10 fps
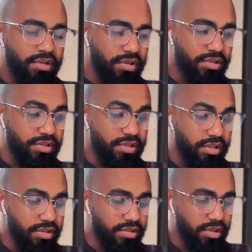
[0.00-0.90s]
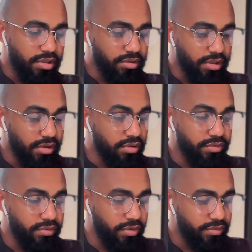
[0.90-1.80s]
it's intense, y'all. Like I don't know if
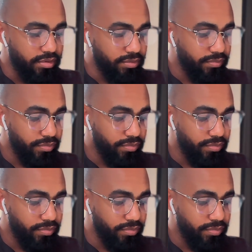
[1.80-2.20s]
you've ever